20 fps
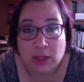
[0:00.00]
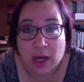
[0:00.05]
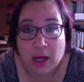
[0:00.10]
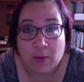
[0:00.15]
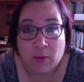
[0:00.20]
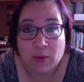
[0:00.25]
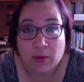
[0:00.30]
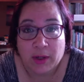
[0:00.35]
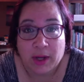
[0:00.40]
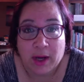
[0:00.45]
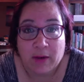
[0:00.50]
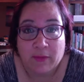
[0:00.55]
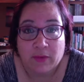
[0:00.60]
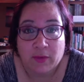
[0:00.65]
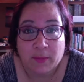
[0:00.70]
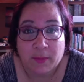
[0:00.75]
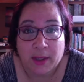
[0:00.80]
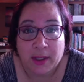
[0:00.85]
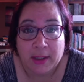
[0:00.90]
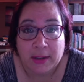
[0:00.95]
I wouldn't have
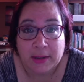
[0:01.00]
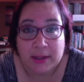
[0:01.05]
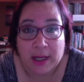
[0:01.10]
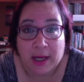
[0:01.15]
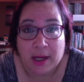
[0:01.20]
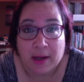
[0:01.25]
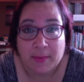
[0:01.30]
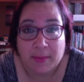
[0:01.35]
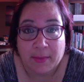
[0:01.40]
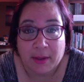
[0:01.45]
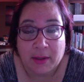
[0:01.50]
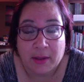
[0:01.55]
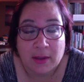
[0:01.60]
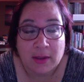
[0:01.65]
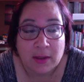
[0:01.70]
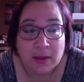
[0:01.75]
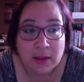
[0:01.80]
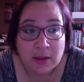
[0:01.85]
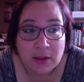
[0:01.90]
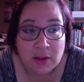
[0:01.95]
to pay a dime.
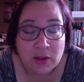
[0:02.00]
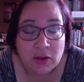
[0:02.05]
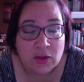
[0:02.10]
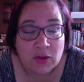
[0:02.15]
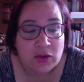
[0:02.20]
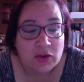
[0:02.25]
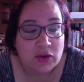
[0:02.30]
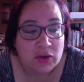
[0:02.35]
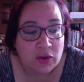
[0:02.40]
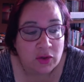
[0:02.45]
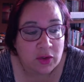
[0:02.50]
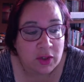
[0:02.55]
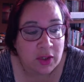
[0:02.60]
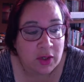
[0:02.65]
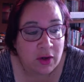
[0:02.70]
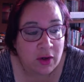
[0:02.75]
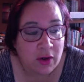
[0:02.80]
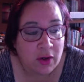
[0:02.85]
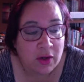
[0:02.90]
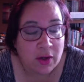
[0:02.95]
So
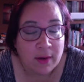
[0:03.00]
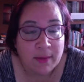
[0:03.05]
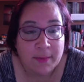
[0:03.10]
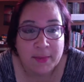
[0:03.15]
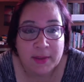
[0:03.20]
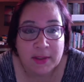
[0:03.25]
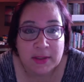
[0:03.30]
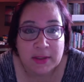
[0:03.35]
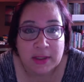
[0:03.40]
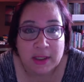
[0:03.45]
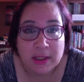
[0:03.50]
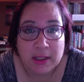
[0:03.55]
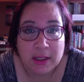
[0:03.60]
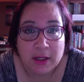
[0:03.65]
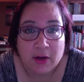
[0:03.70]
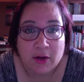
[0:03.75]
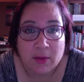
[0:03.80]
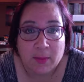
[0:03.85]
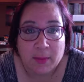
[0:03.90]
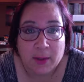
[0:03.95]
there are companies that
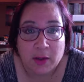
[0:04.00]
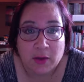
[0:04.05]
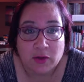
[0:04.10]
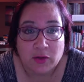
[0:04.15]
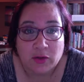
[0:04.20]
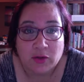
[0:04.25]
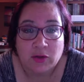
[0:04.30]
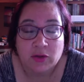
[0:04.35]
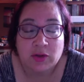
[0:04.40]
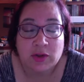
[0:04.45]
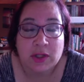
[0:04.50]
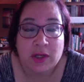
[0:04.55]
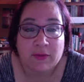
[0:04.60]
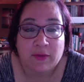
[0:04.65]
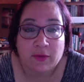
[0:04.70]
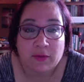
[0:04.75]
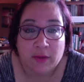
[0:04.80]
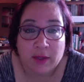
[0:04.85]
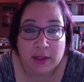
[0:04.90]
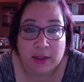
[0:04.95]
care about you. You just
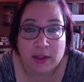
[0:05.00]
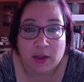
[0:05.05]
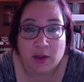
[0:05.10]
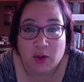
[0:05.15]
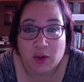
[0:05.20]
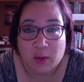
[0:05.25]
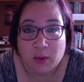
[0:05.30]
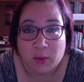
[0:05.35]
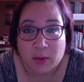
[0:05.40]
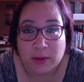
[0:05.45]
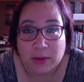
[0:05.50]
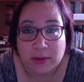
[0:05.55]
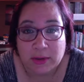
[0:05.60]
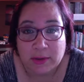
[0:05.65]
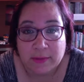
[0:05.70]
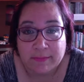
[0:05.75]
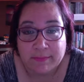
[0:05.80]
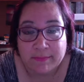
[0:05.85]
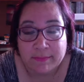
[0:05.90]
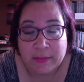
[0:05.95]
have to find the good
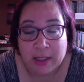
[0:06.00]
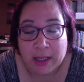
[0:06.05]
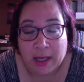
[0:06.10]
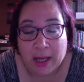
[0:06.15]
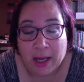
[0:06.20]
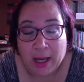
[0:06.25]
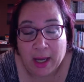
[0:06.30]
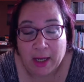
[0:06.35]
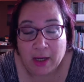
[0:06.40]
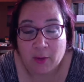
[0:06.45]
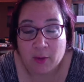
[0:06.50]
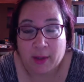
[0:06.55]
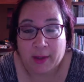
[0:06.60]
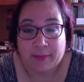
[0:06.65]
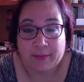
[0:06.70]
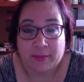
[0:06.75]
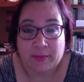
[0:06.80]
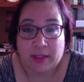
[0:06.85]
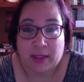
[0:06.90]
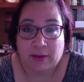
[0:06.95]
ones.
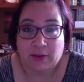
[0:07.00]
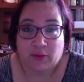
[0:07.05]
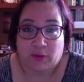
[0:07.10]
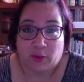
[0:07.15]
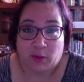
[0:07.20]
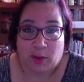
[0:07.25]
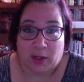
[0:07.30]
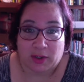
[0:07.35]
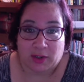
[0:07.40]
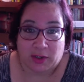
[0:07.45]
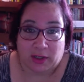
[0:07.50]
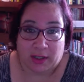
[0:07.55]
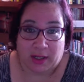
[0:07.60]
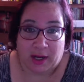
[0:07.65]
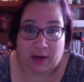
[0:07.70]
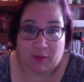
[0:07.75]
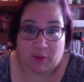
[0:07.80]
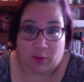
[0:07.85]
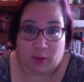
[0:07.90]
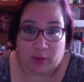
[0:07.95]
Anyway, thanks for watching and
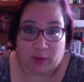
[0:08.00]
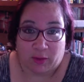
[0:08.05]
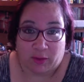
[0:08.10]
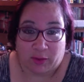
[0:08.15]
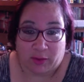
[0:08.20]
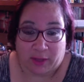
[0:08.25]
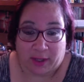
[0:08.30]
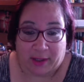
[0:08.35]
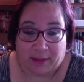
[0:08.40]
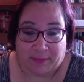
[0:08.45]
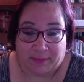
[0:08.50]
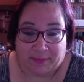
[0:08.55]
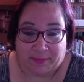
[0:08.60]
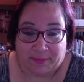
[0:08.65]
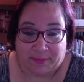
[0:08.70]
have a wonderful day.